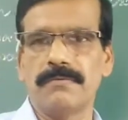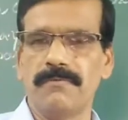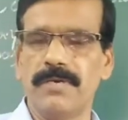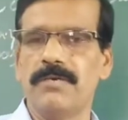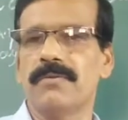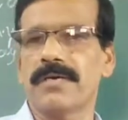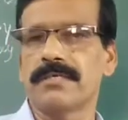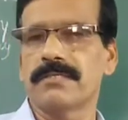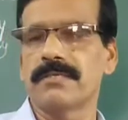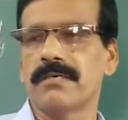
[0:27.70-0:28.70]
World War
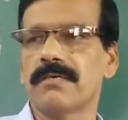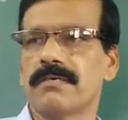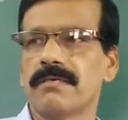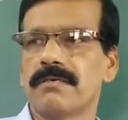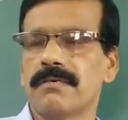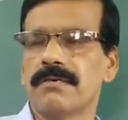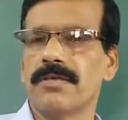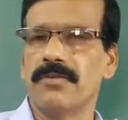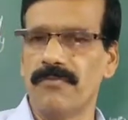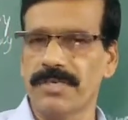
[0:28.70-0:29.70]
is the
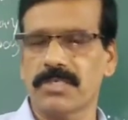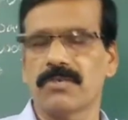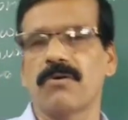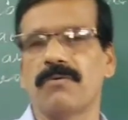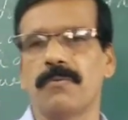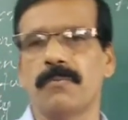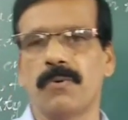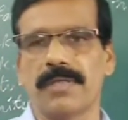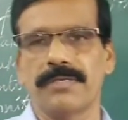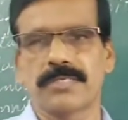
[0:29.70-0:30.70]
invasion of
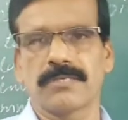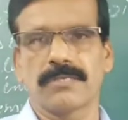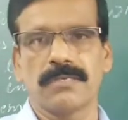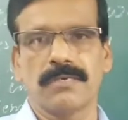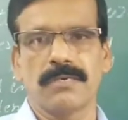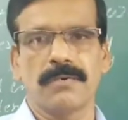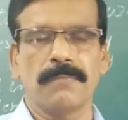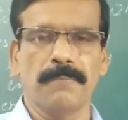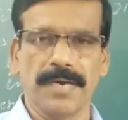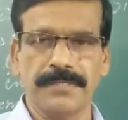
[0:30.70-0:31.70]
Poland
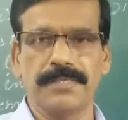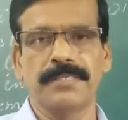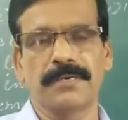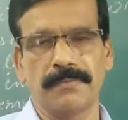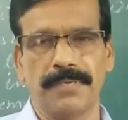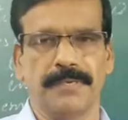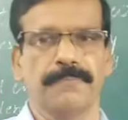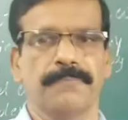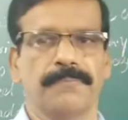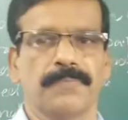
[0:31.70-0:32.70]
by the Germany.
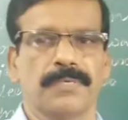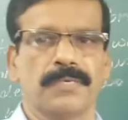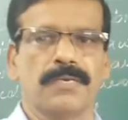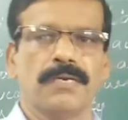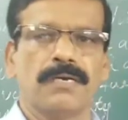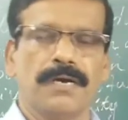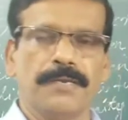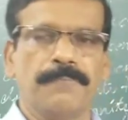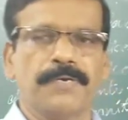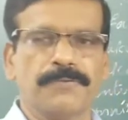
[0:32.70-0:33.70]
And
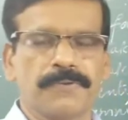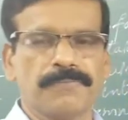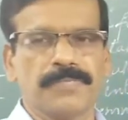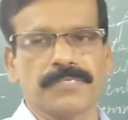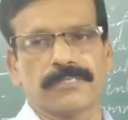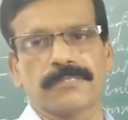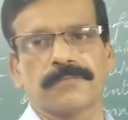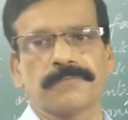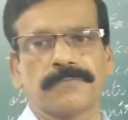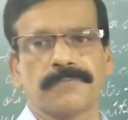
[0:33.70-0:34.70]
apart from
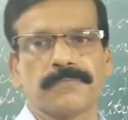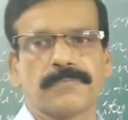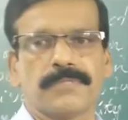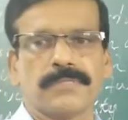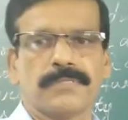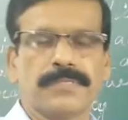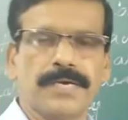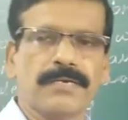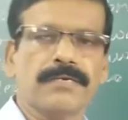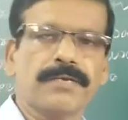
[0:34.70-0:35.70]
this,
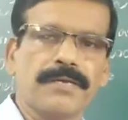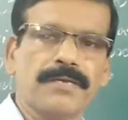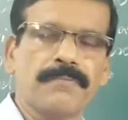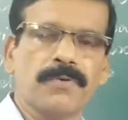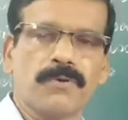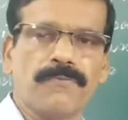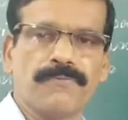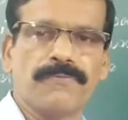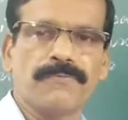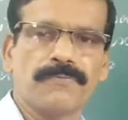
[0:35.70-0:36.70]
there are a number
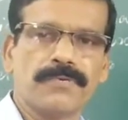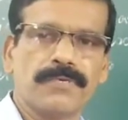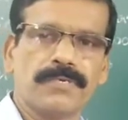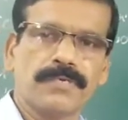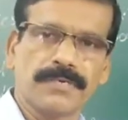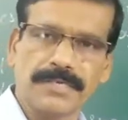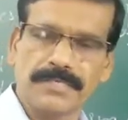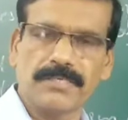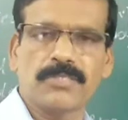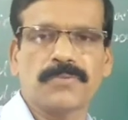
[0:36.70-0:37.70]
of
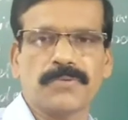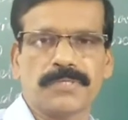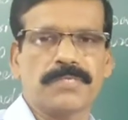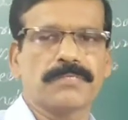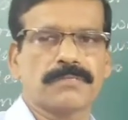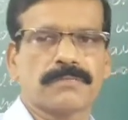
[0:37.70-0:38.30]
reasons for this.